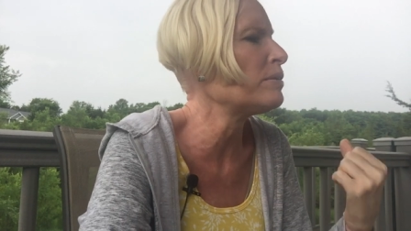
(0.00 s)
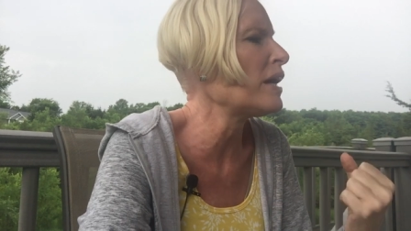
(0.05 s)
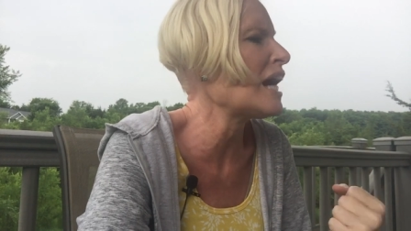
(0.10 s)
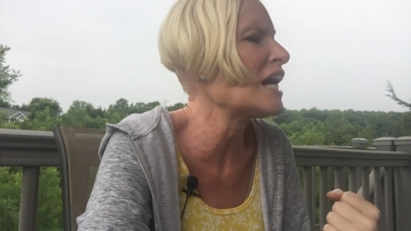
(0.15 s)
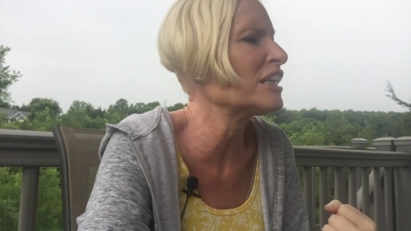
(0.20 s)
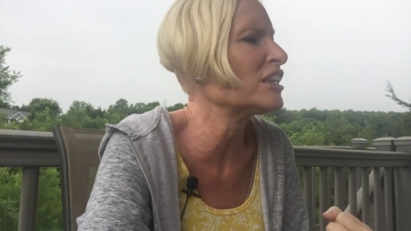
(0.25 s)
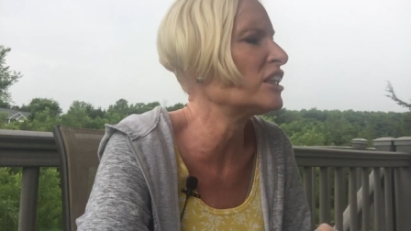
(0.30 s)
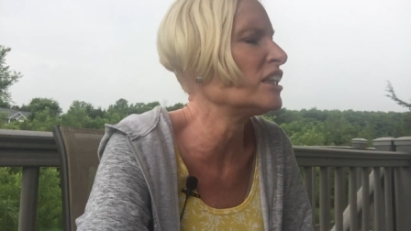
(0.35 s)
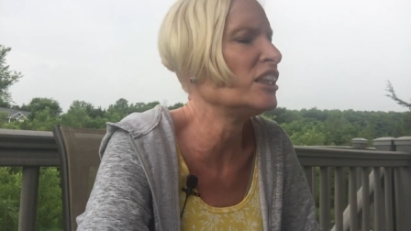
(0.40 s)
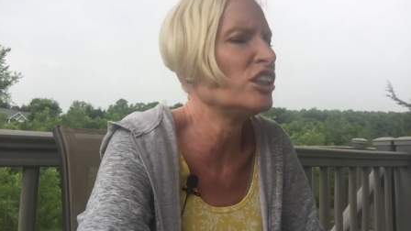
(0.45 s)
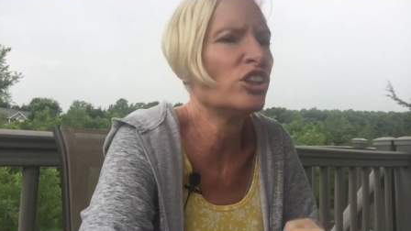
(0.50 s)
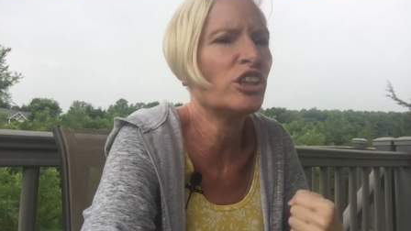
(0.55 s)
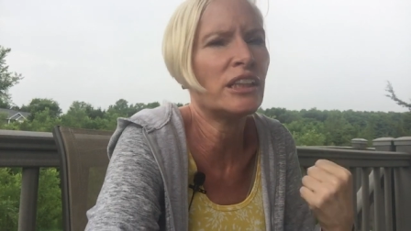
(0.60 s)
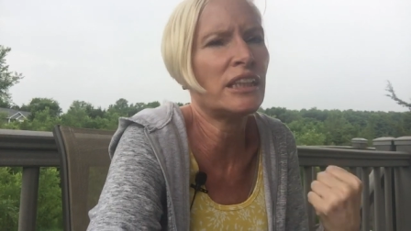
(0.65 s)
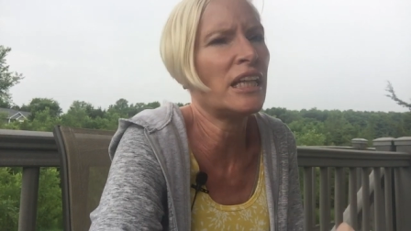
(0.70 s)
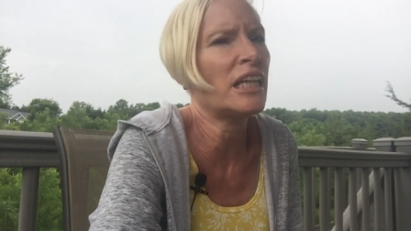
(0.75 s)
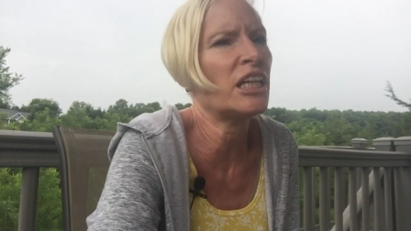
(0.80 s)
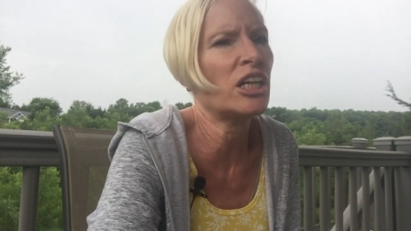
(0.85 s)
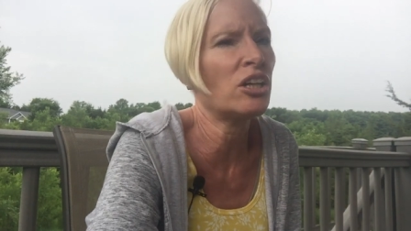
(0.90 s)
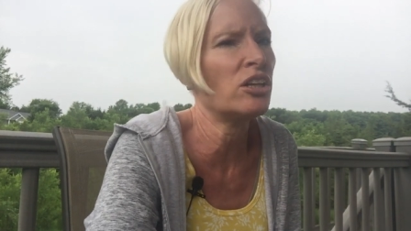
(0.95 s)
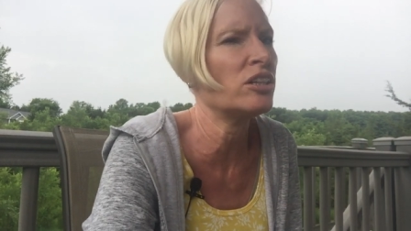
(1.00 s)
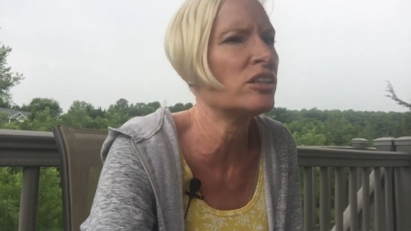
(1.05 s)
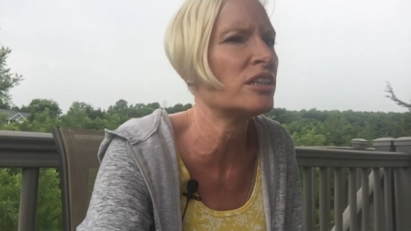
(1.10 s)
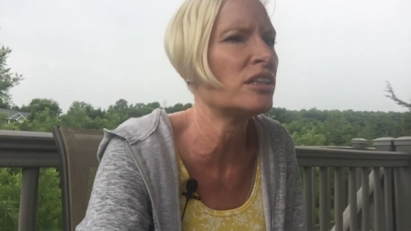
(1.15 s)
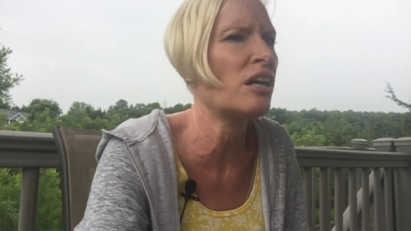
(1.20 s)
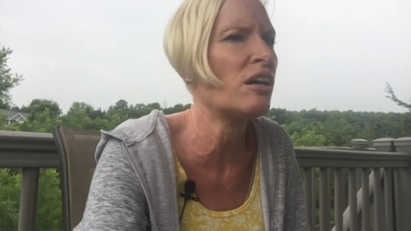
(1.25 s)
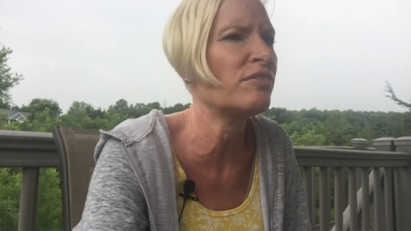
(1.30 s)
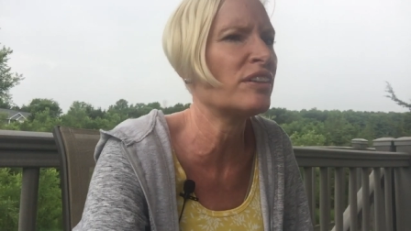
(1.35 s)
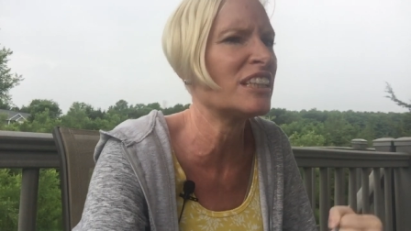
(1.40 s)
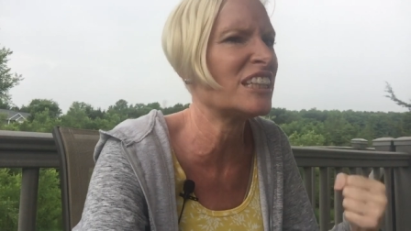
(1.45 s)
passionate you could take care of
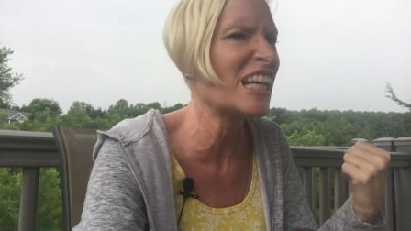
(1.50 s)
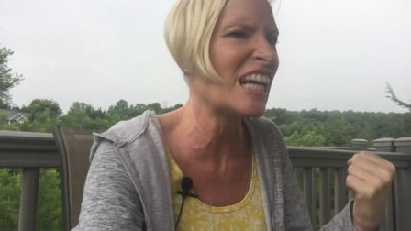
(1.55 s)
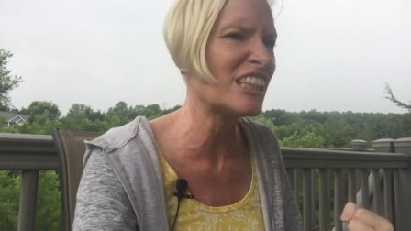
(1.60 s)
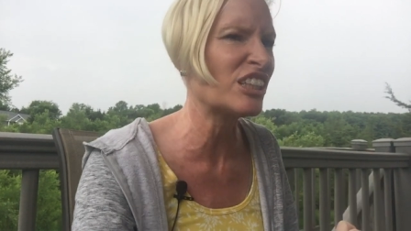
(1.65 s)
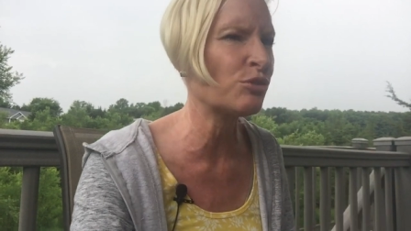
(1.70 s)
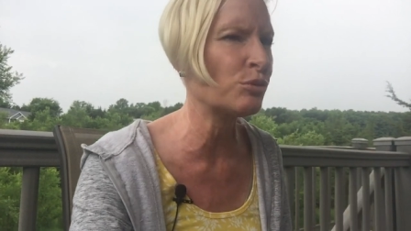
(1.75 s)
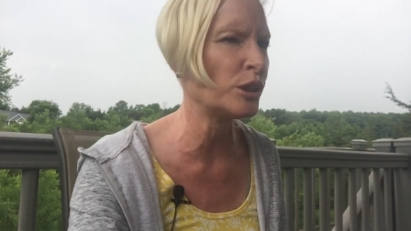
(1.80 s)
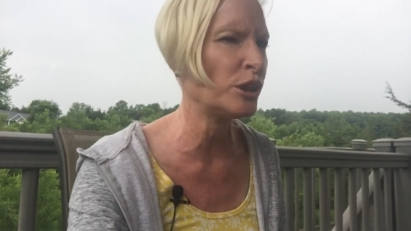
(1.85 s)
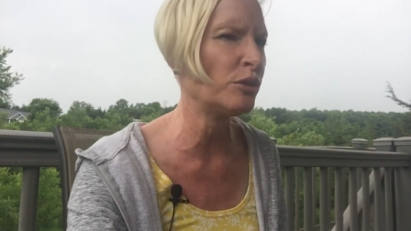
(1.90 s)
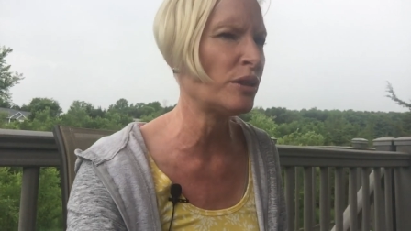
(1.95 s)
yourself because that's what